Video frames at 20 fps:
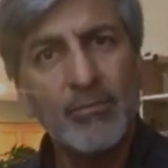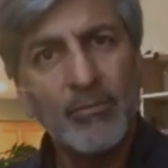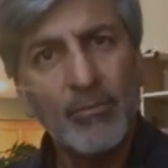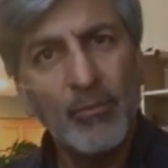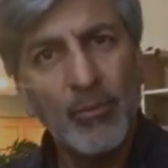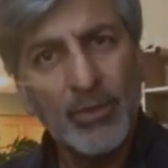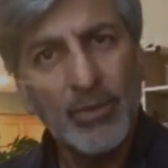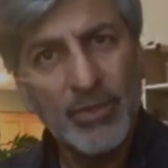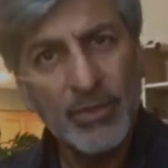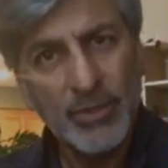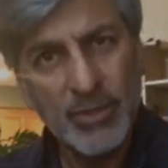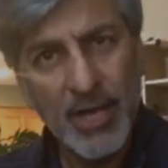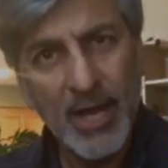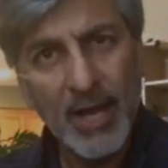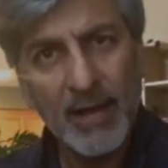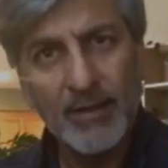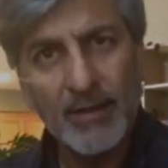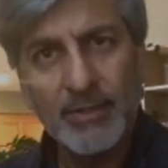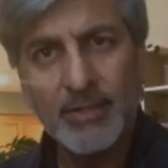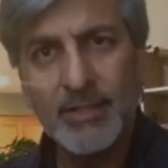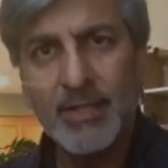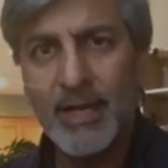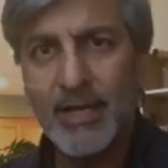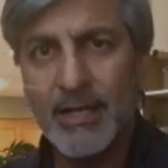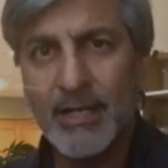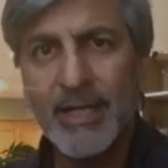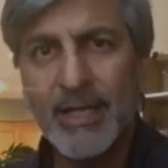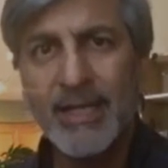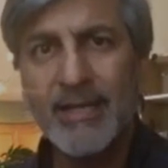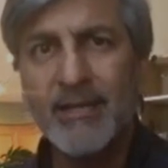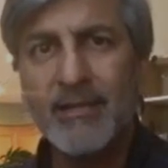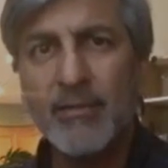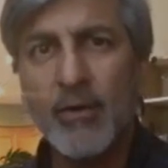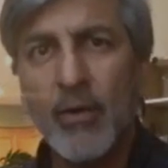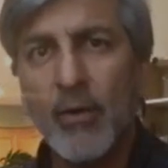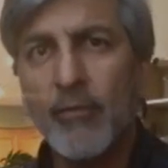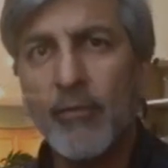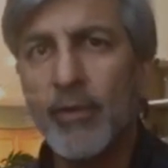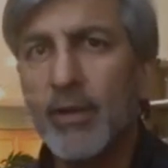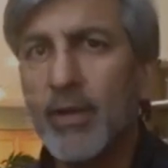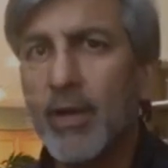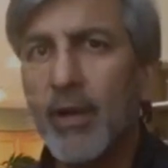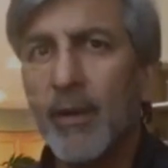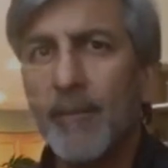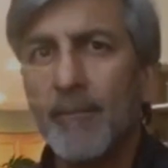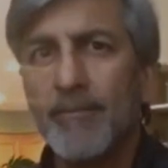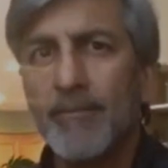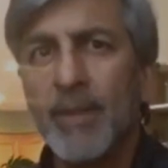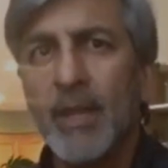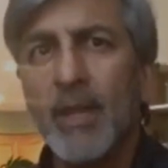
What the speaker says: was a challenge that I needed to overcome.